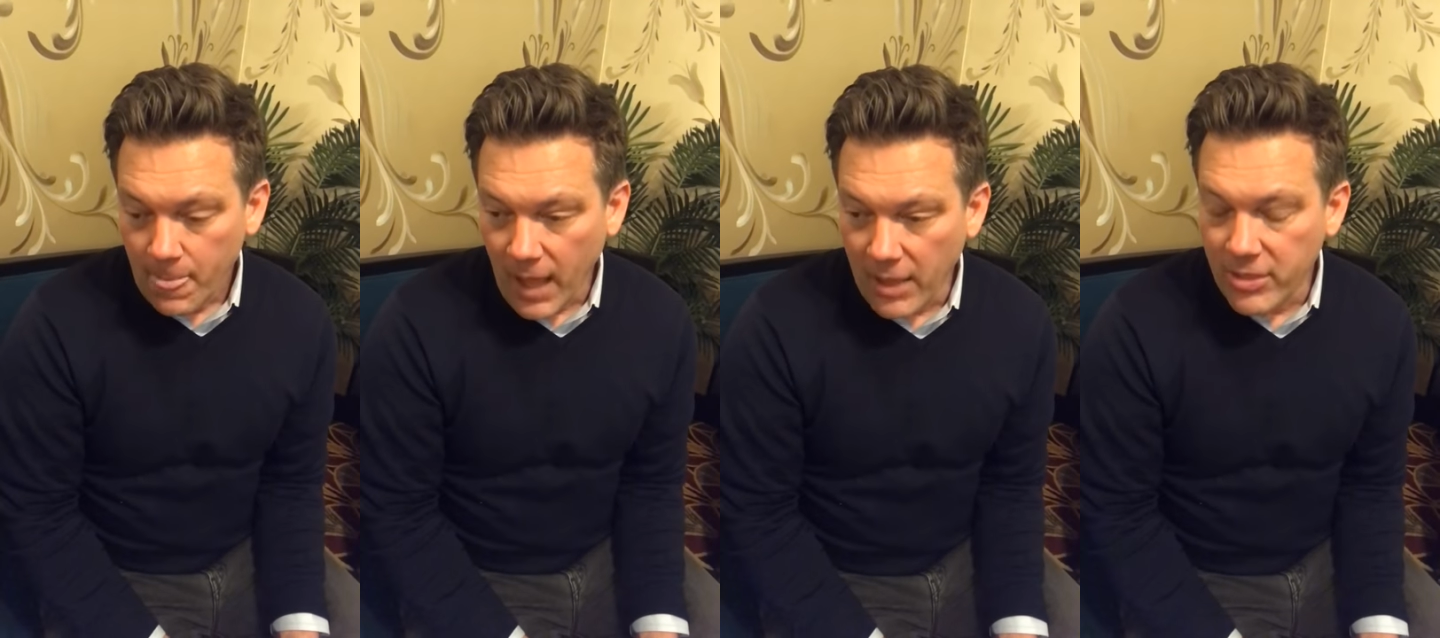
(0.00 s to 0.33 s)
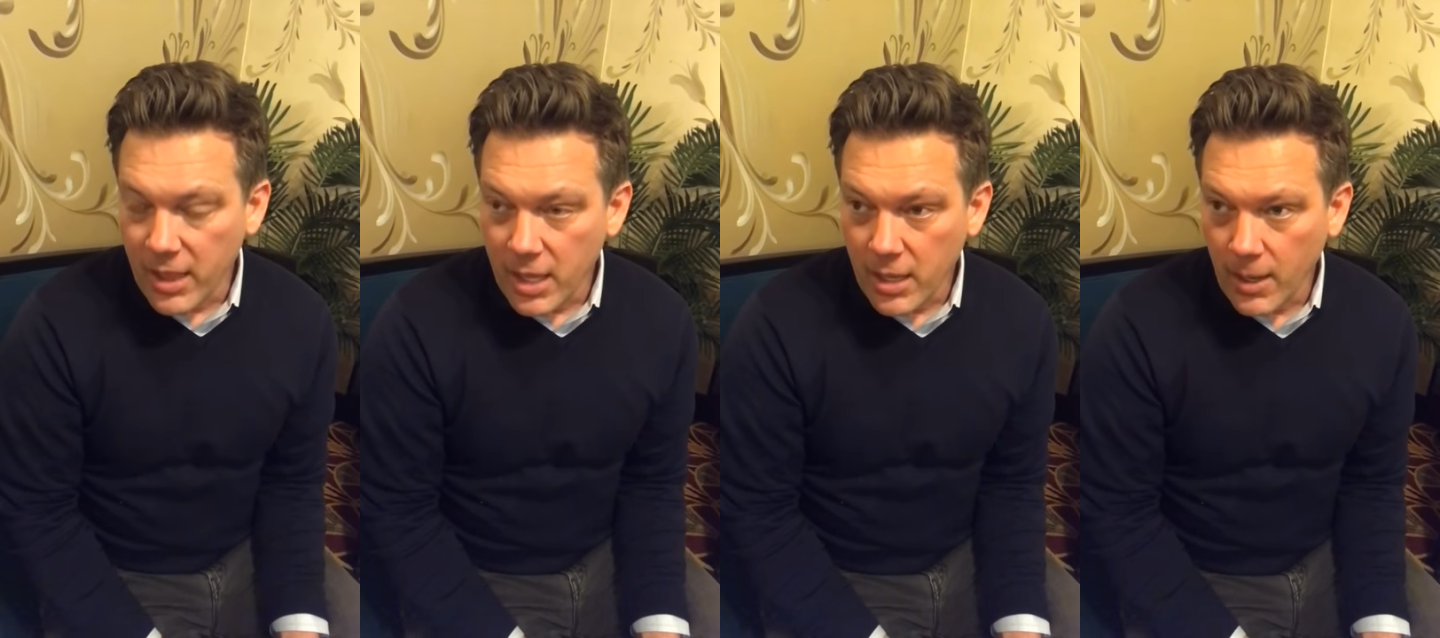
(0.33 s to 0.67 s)
I
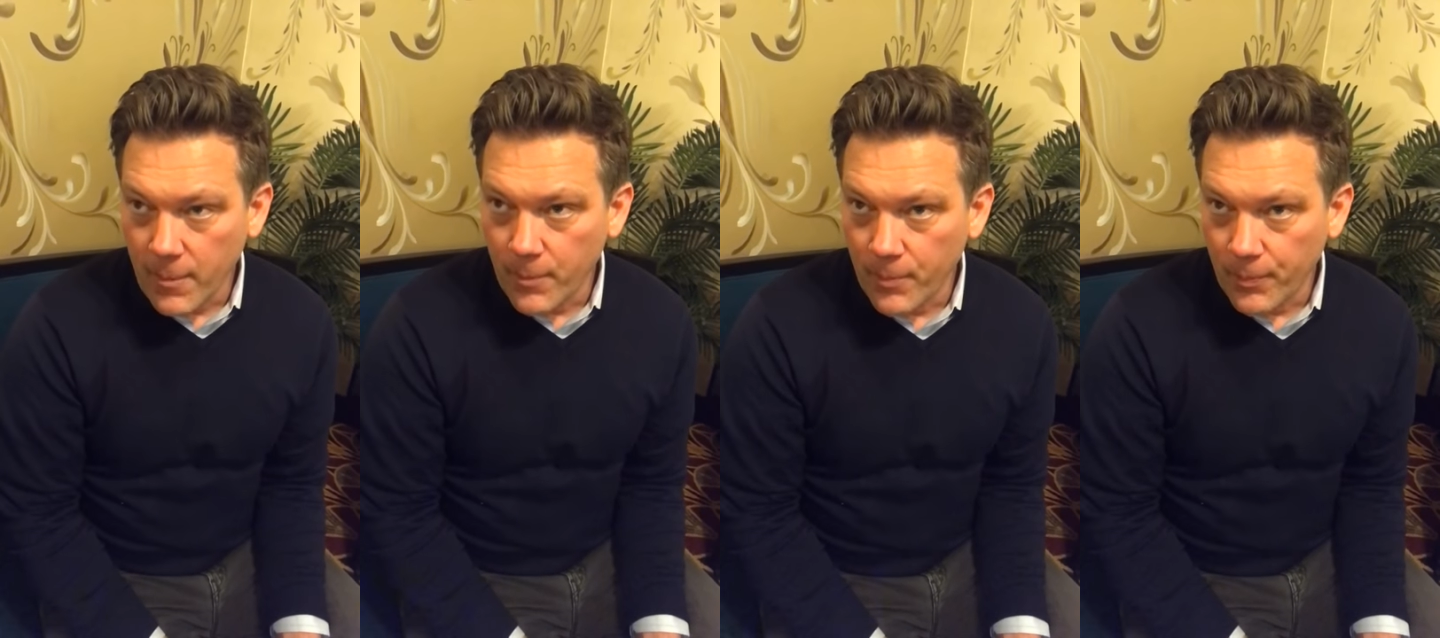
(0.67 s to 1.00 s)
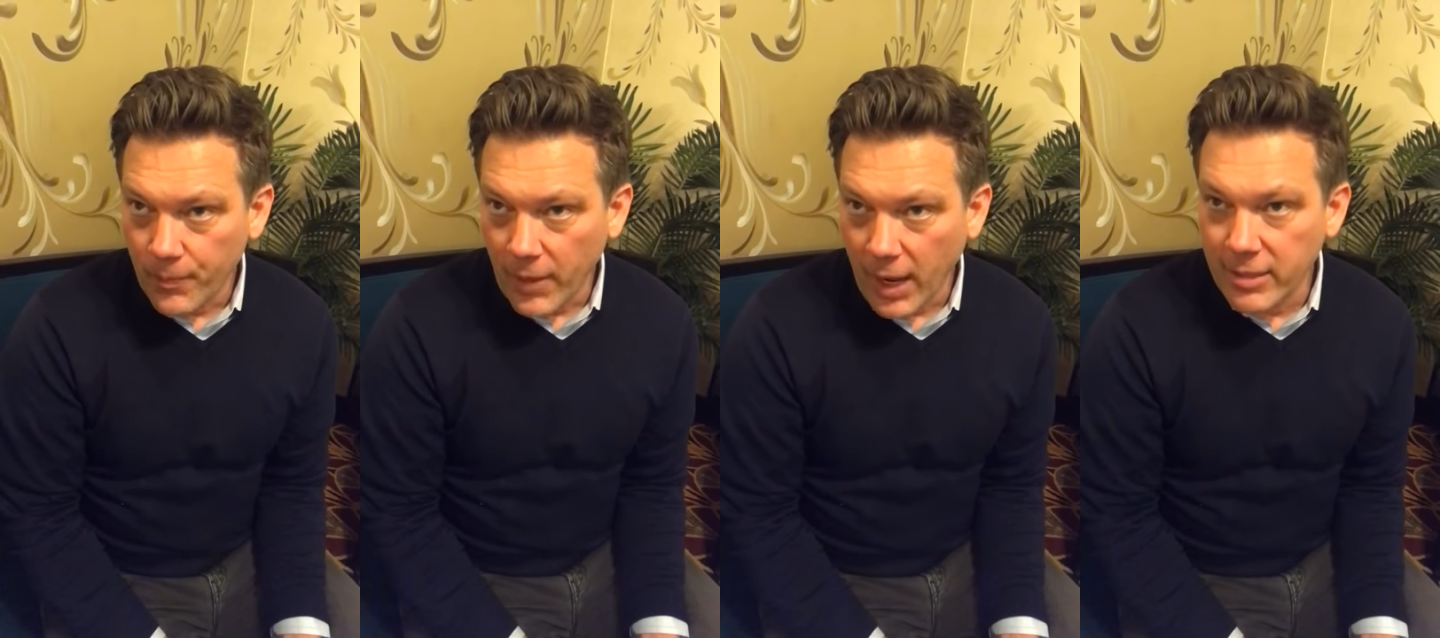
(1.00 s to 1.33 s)
think
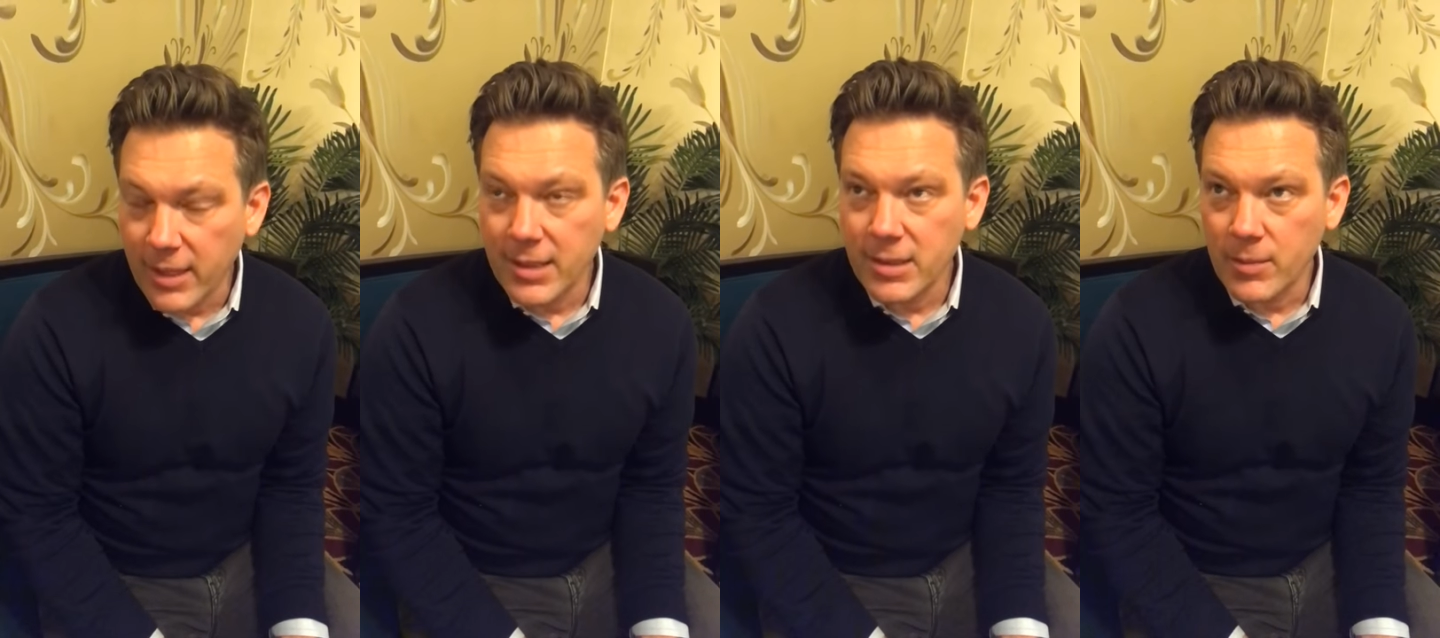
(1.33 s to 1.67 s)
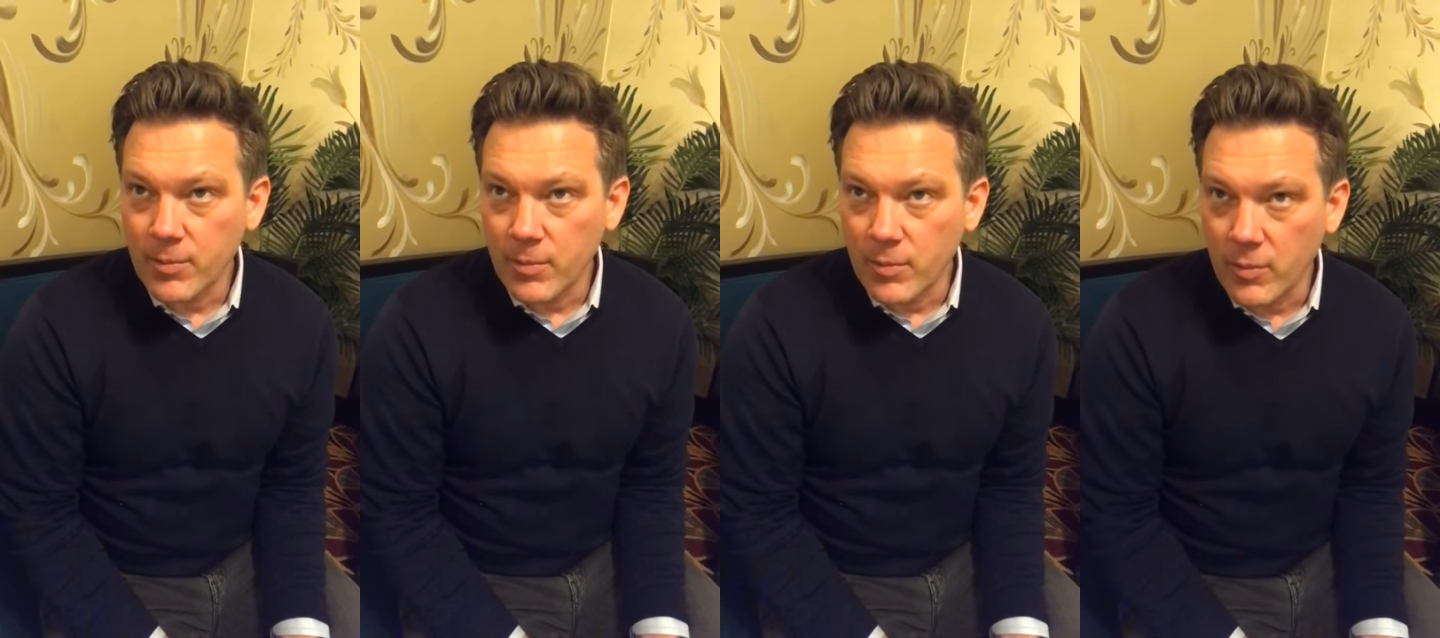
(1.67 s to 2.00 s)

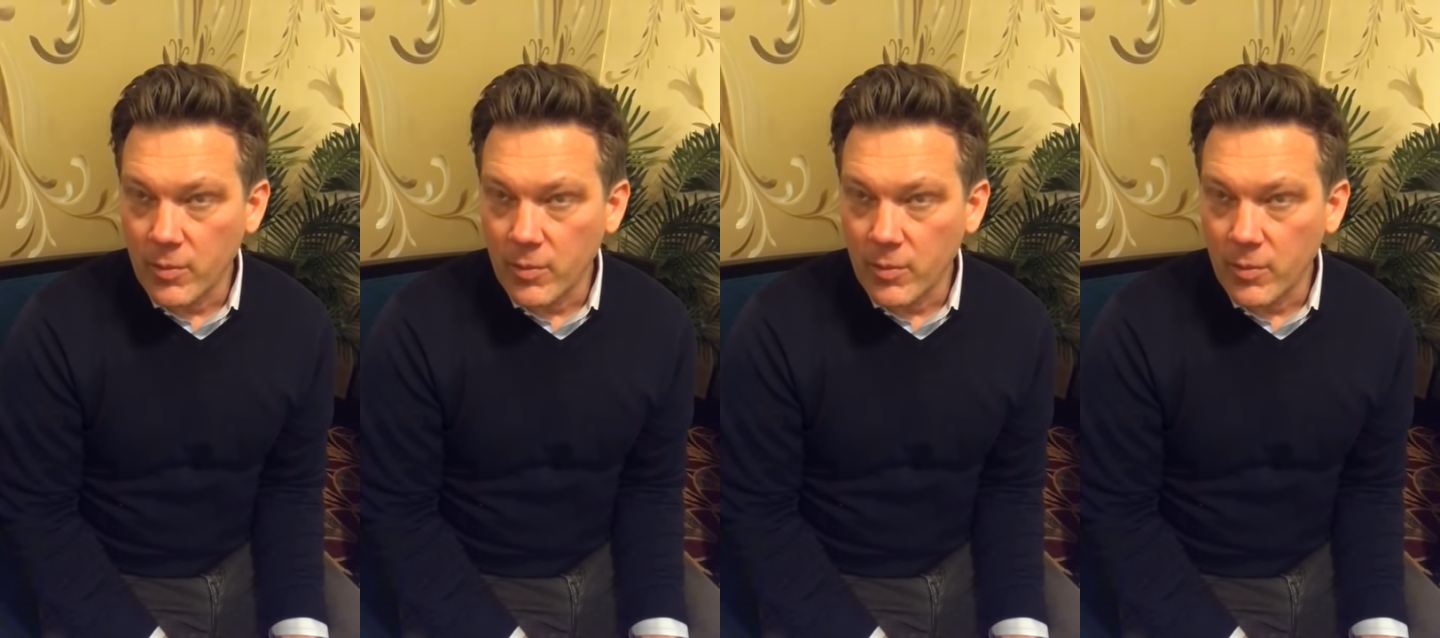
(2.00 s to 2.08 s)
the